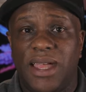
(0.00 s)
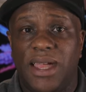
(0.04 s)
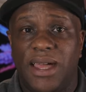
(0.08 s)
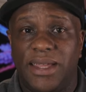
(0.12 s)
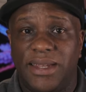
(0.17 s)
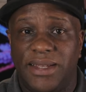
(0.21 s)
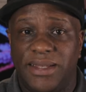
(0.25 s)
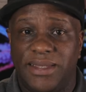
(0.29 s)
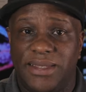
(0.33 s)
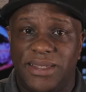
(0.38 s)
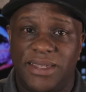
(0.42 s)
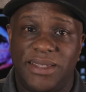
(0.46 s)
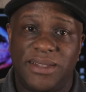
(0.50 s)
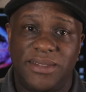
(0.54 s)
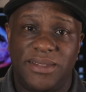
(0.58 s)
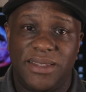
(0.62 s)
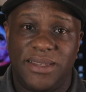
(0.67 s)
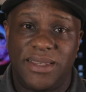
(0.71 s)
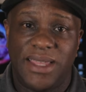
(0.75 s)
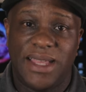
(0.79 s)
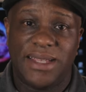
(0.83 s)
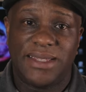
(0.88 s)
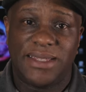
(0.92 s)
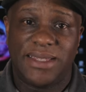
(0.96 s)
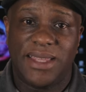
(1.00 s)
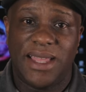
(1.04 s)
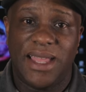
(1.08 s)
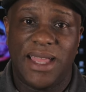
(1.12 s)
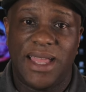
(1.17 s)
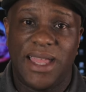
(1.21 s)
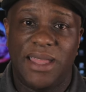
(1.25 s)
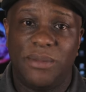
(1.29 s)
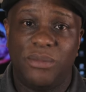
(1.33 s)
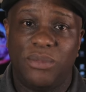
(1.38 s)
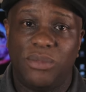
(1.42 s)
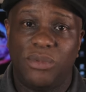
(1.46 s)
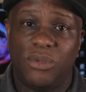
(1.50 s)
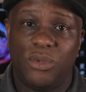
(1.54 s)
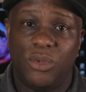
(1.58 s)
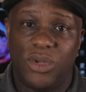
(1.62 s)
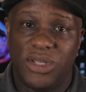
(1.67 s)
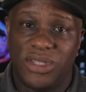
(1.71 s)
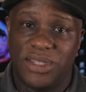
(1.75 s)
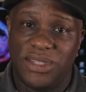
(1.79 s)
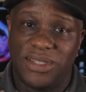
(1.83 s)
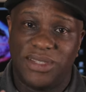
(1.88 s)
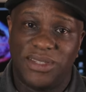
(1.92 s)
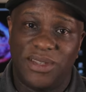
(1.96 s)
and until the next time,
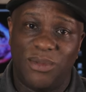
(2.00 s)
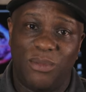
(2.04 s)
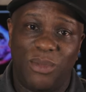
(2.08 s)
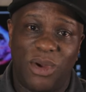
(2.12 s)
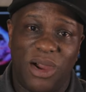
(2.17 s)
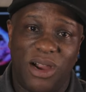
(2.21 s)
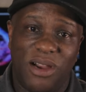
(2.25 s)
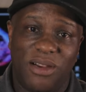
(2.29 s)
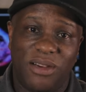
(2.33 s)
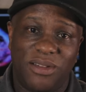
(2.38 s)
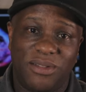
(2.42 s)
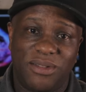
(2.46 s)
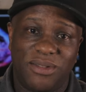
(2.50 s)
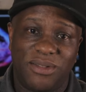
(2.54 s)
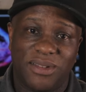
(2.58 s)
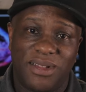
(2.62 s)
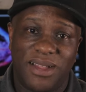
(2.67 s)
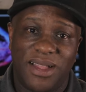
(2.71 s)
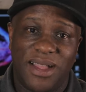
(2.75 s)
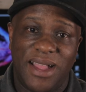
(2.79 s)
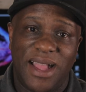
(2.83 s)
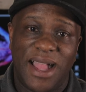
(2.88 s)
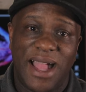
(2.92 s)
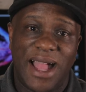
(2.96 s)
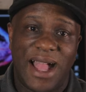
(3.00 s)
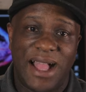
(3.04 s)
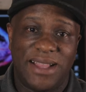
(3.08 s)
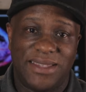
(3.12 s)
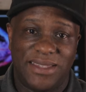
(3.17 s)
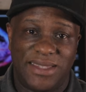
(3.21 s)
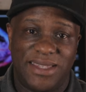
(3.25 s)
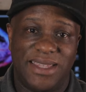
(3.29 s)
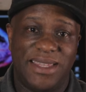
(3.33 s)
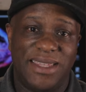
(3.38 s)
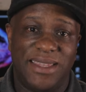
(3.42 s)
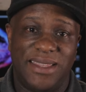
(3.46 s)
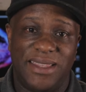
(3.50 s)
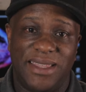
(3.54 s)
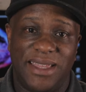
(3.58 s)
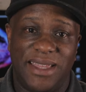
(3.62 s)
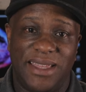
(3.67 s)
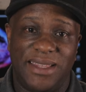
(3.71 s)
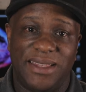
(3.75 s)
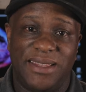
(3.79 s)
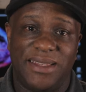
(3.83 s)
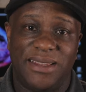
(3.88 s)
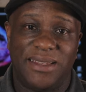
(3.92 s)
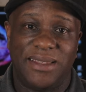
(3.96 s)
which is tomorrow, I'll see you
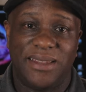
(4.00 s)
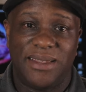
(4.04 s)
then.